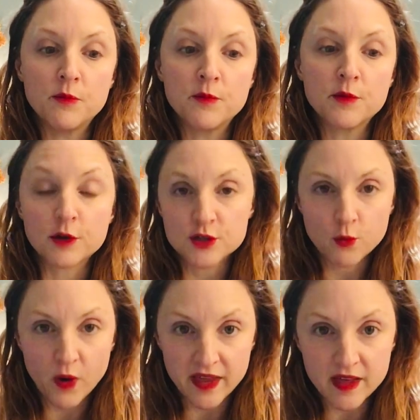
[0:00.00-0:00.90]
There's a
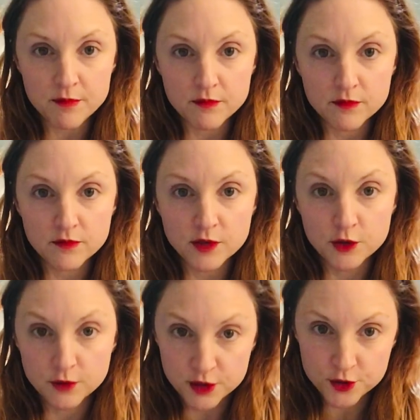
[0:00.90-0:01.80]
way that
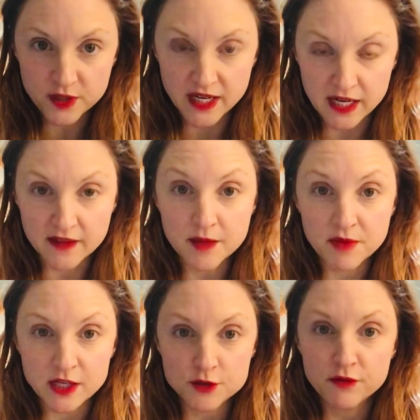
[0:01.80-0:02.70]
you enjoy eating that
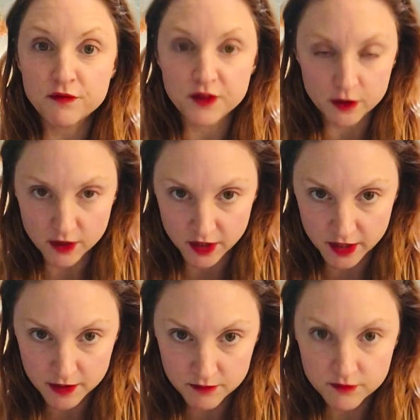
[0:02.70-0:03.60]
makes you feel
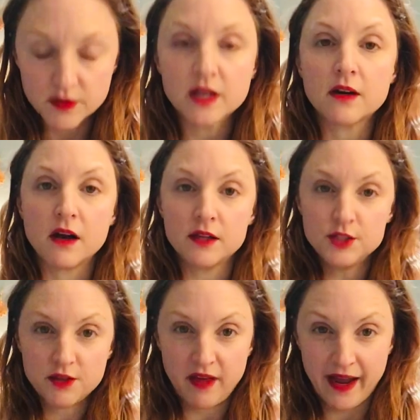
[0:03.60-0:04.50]
good.
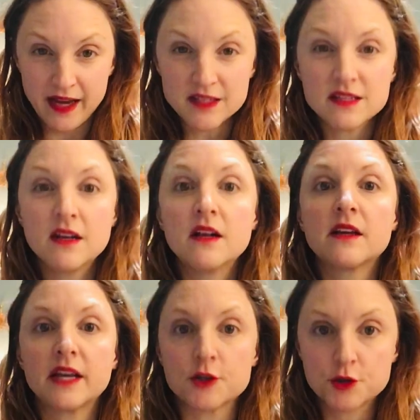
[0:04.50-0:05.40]
Acknowledge that.
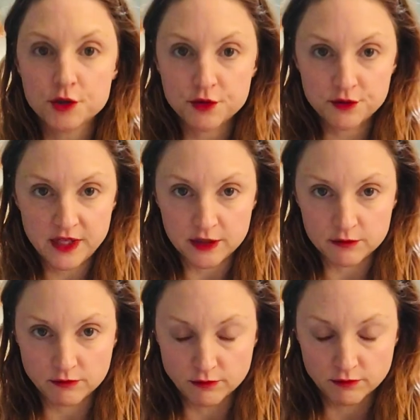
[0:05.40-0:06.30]
Get
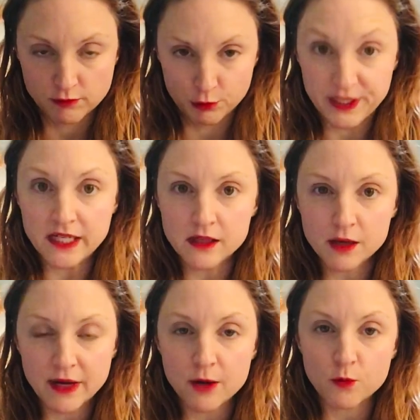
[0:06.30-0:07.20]
real
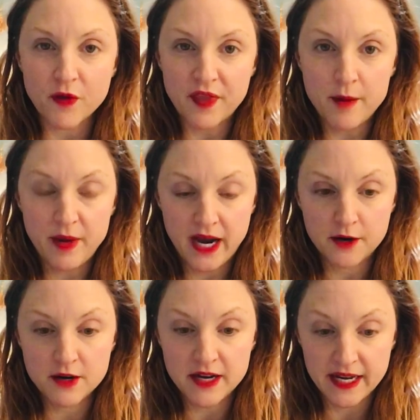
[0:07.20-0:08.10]
around what that
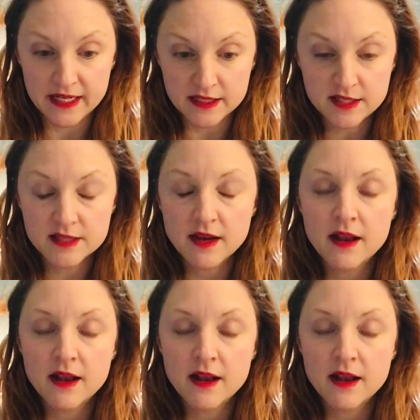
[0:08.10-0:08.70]
pattern is.